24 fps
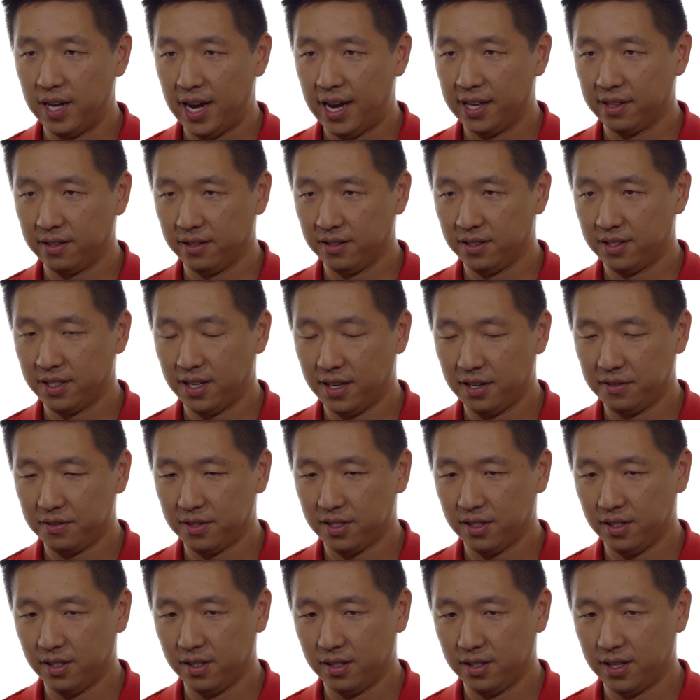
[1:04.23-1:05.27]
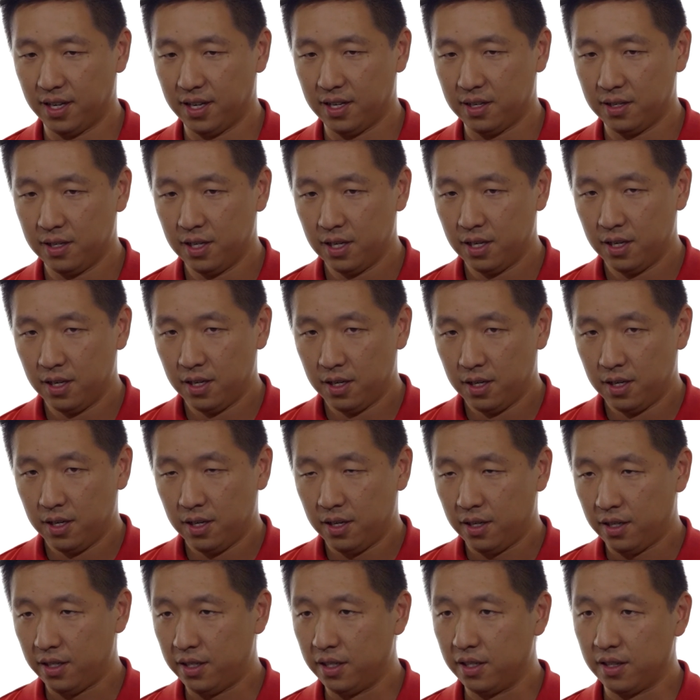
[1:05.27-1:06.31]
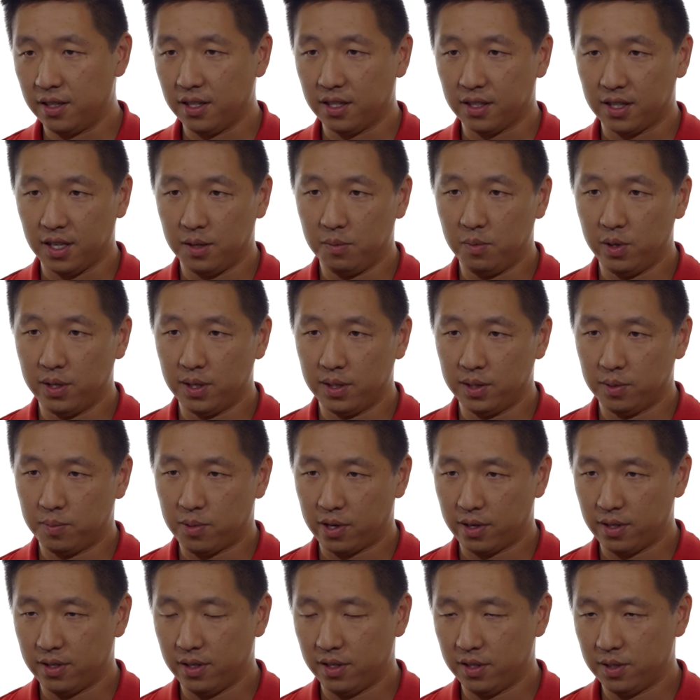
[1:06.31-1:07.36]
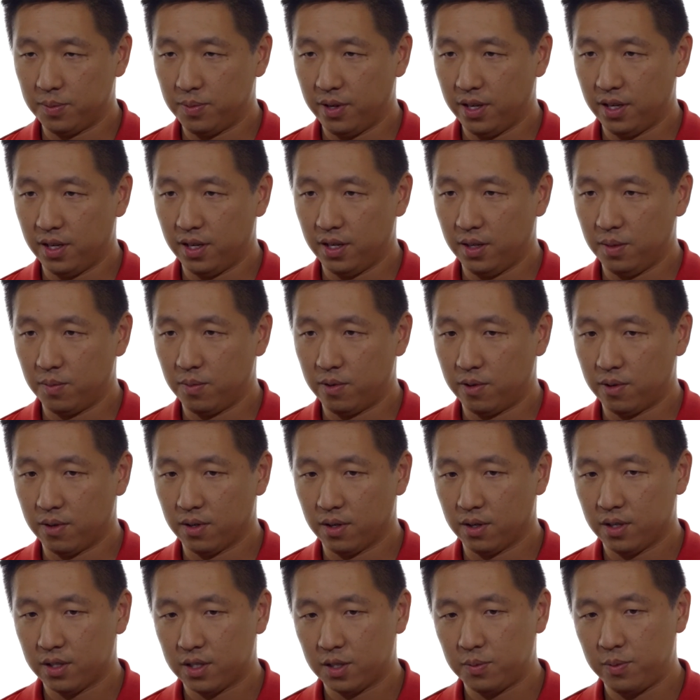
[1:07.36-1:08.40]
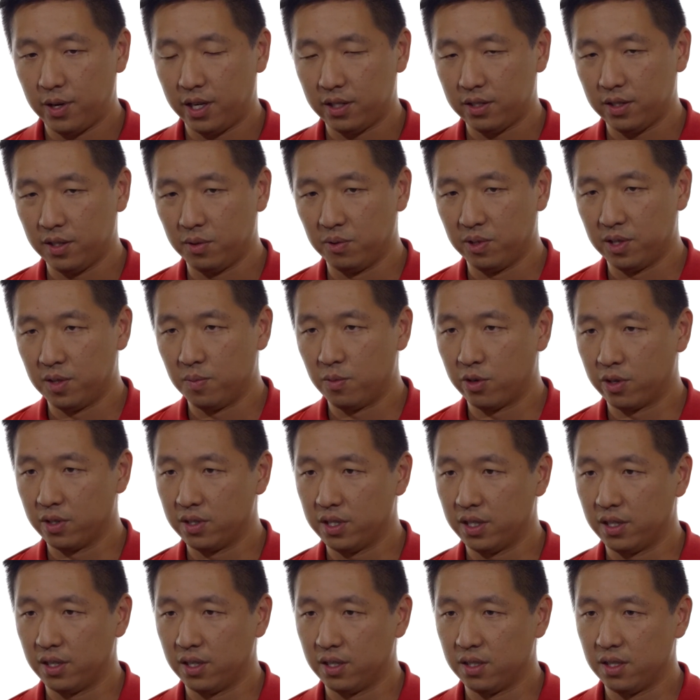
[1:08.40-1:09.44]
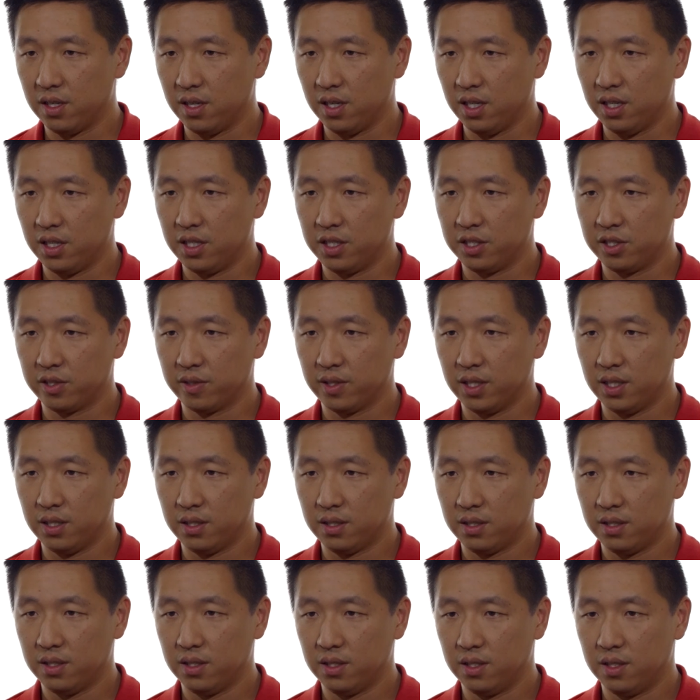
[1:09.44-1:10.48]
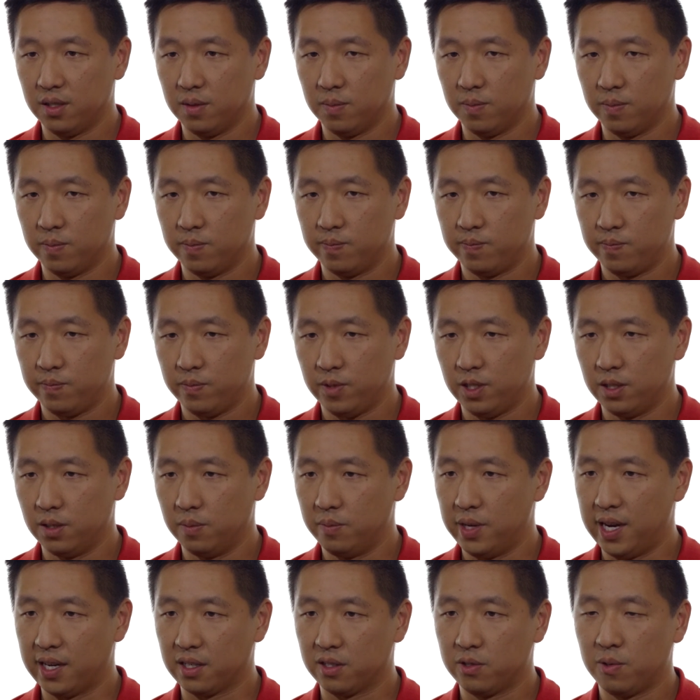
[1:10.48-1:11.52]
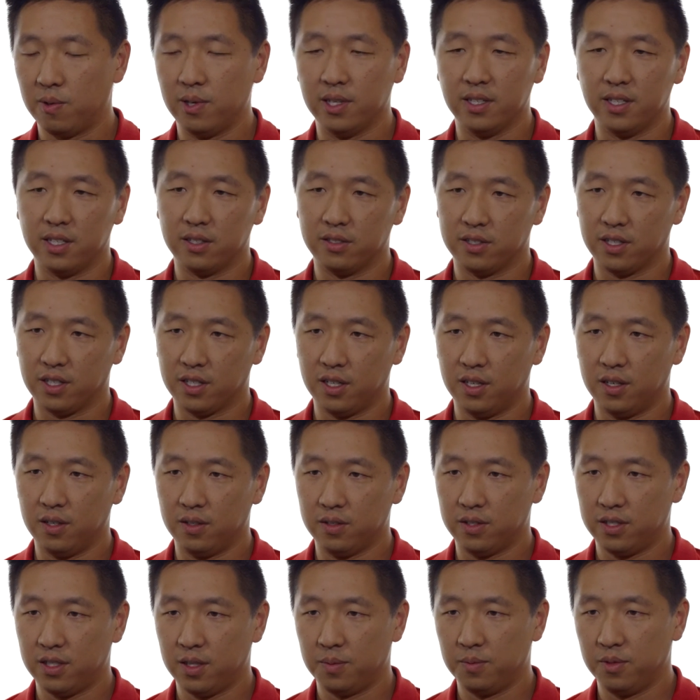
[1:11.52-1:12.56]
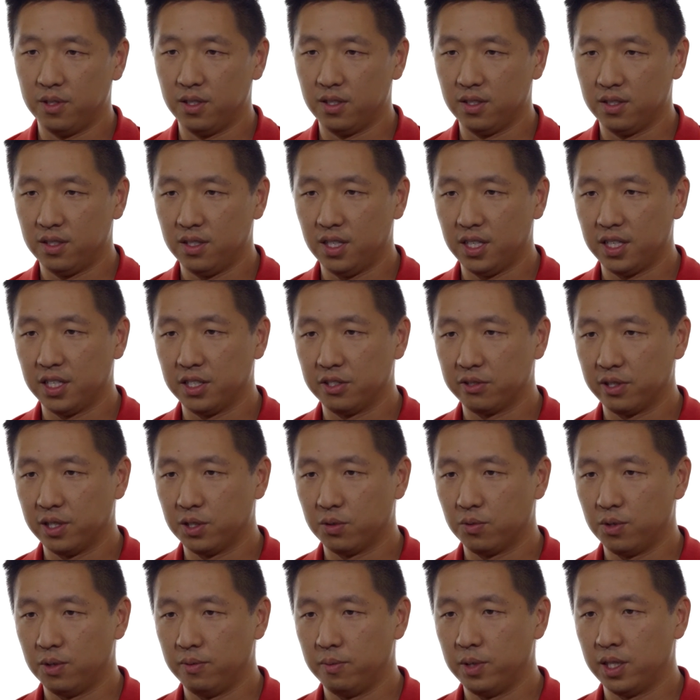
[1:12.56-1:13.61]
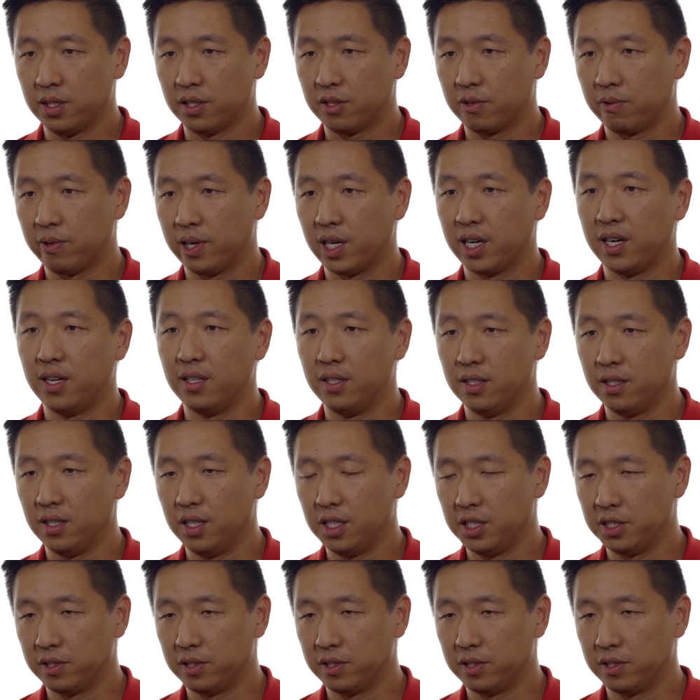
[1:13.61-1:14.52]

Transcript: of athletes that I've seen that didn't think they'd be able to participate anymore, especially with the more serious knee injuries. Um, you know, back 20 years ago, some of these knee injuries would have been career-ending